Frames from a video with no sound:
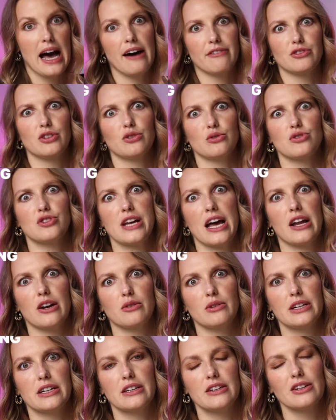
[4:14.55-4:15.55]
have to do
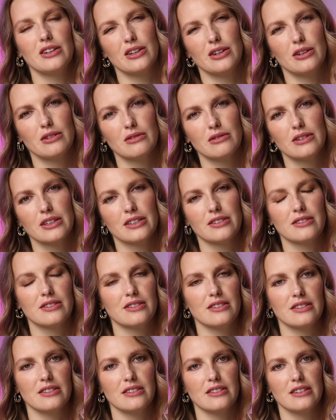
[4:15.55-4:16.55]
shadowing,
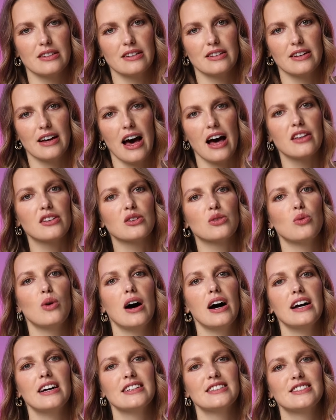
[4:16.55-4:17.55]
because
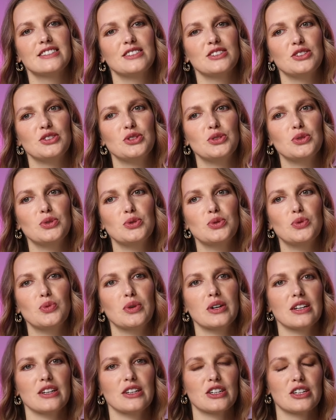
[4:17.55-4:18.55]
otherwise, you
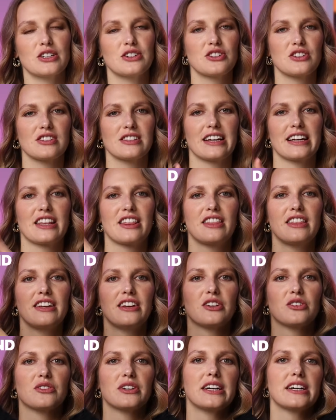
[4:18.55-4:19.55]
will learn just
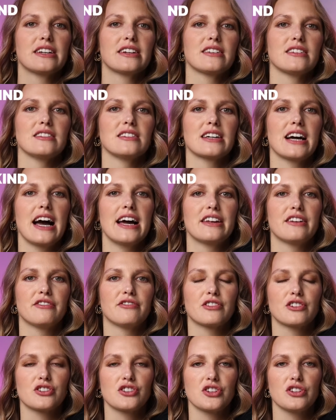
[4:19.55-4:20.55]
theoretical kind
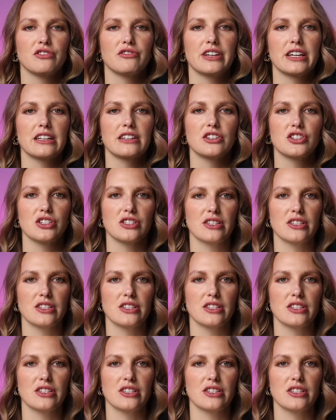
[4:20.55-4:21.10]
of version of English